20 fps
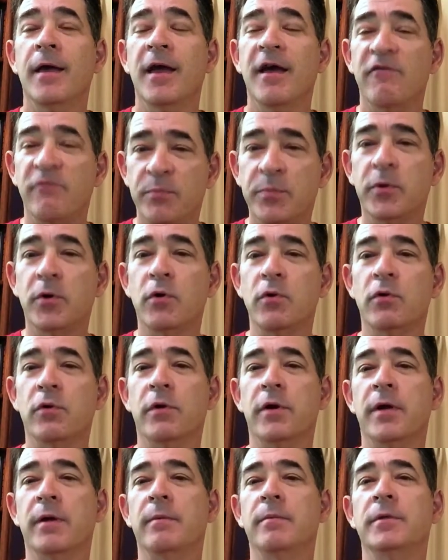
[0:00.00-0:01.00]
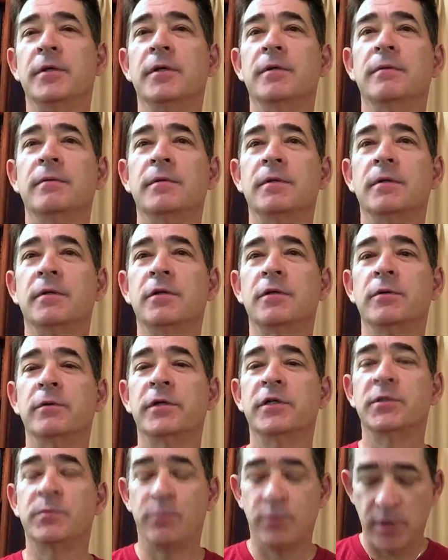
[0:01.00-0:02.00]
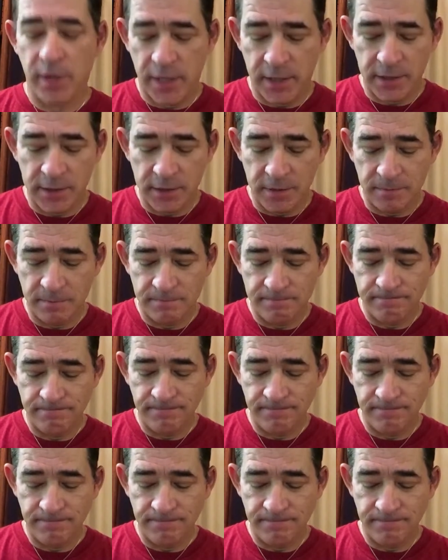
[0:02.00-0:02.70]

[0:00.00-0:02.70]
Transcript: have programmed to express.